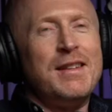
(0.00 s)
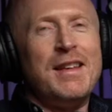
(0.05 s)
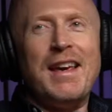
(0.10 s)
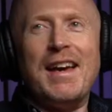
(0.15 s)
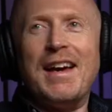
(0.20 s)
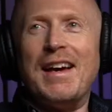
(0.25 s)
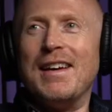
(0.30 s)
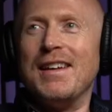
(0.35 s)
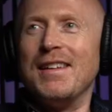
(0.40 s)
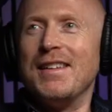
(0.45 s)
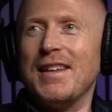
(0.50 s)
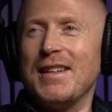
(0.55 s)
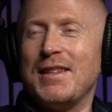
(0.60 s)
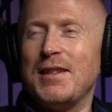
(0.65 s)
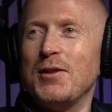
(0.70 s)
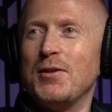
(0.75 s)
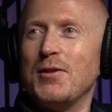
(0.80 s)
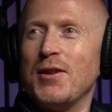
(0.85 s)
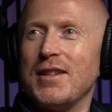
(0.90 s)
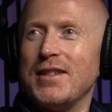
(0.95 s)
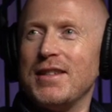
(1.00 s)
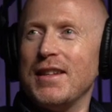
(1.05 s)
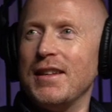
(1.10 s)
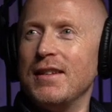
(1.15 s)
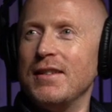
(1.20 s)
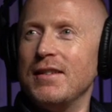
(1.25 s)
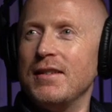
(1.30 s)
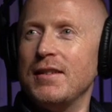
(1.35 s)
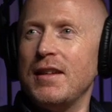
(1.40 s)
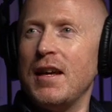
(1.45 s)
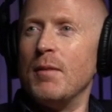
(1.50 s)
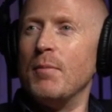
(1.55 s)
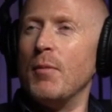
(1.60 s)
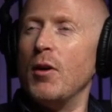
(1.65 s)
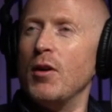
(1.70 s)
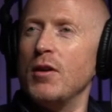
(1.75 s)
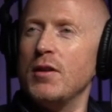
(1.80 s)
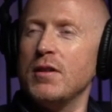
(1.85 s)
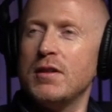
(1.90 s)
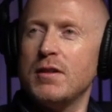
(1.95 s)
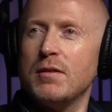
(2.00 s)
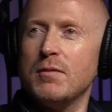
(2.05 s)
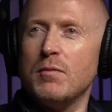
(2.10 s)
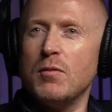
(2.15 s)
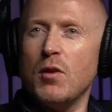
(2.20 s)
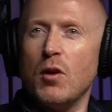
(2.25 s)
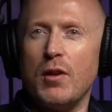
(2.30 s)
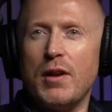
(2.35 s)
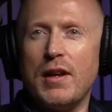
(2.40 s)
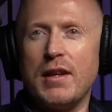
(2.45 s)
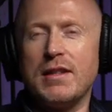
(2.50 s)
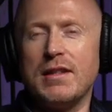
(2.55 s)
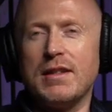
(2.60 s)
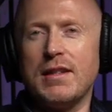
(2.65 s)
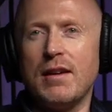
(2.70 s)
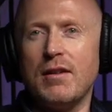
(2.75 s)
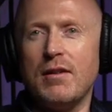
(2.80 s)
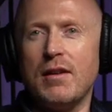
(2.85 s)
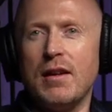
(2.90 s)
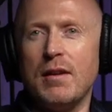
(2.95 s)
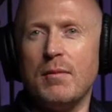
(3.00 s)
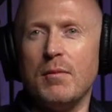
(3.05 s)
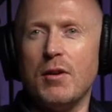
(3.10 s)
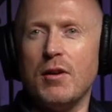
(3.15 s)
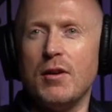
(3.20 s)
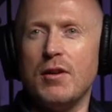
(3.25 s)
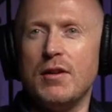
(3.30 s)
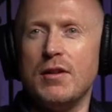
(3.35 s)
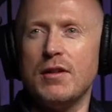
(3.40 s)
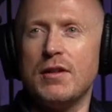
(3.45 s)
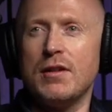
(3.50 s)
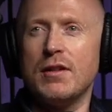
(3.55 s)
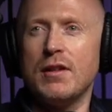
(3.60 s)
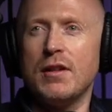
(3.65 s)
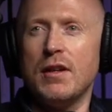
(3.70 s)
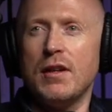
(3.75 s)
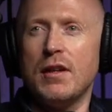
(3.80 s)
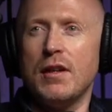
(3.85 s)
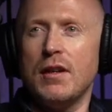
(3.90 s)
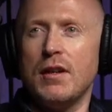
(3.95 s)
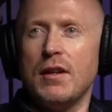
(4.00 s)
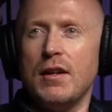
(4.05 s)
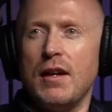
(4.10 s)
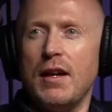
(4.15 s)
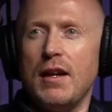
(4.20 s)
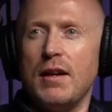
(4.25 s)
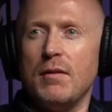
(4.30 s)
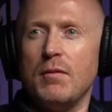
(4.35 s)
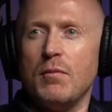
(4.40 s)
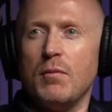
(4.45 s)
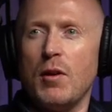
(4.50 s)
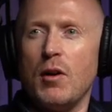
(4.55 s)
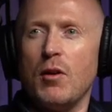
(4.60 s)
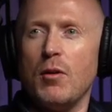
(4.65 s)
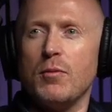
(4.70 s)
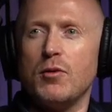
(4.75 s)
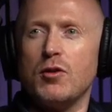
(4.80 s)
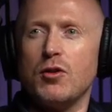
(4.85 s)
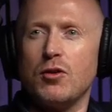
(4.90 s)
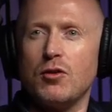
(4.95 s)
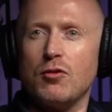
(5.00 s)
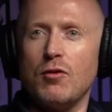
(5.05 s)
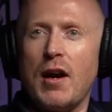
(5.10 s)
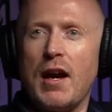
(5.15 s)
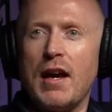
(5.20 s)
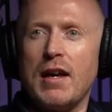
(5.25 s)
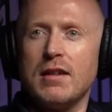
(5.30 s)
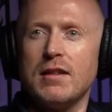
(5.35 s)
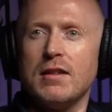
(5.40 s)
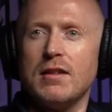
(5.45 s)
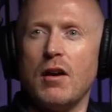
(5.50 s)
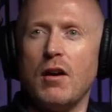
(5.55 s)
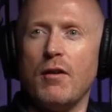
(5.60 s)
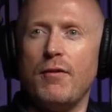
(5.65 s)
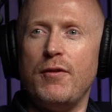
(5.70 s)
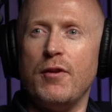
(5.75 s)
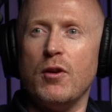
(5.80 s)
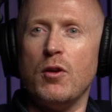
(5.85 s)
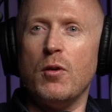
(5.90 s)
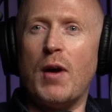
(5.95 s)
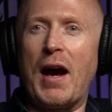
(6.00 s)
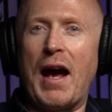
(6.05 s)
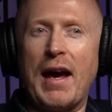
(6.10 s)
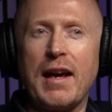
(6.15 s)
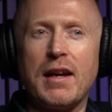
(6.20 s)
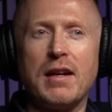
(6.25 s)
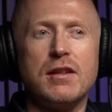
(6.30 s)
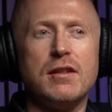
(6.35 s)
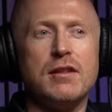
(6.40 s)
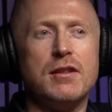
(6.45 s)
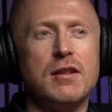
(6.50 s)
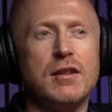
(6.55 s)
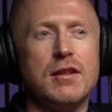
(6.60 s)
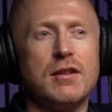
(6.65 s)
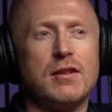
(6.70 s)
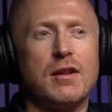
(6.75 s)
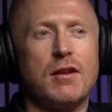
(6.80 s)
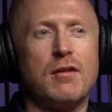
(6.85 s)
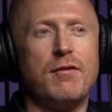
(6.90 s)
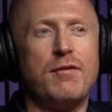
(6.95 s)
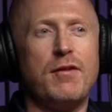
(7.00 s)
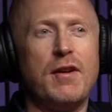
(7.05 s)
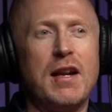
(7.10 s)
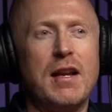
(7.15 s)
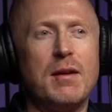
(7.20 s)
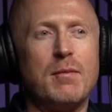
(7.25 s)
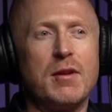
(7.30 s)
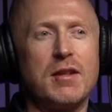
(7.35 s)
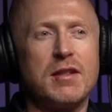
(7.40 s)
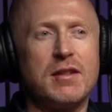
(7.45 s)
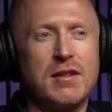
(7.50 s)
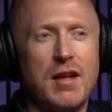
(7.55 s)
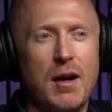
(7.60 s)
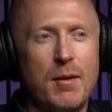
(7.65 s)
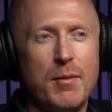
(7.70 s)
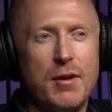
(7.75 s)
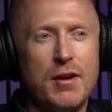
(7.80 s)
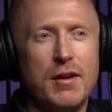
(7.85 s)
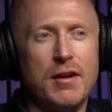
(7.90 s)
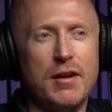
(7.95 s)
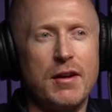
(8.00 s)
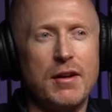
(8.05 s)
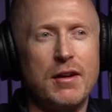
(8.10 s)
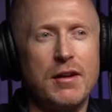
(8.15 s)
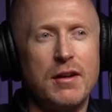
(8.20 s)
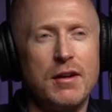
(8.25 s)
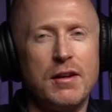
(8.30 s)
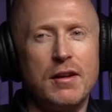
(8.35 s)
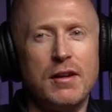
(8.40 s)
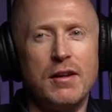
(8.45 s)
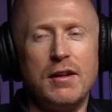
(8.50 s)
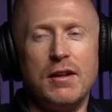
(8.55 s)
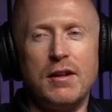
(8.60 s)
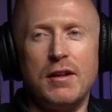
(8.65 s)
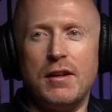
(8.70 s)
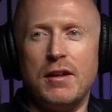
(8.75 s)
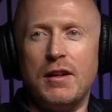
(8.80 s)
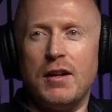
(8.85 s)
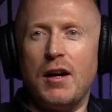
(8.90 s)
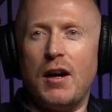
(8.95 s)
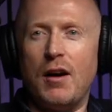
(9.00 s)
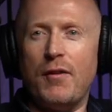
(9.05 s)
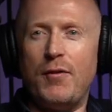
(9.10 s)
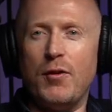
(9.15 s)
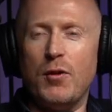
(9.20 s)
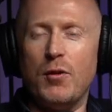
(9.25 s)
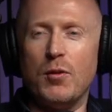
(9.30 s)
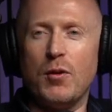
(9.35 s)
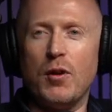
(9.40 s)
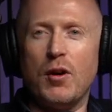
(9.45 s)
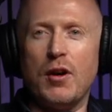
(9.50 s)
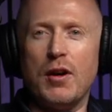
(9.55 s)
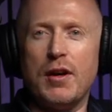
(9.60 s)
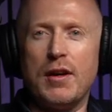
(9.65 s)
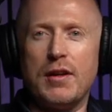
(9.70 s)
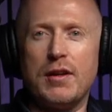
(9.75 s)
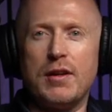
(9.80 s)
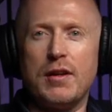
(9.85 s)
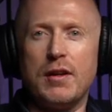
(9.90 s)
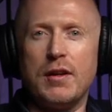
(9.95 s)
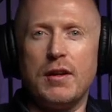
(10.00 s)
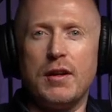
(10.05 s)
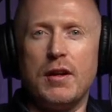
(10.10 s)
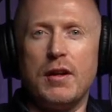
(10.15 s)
yeah that's interesting yeah mine's not necessarily mine's when i'm stressed i feel anxious i can feel it in my stomach yeah i feel like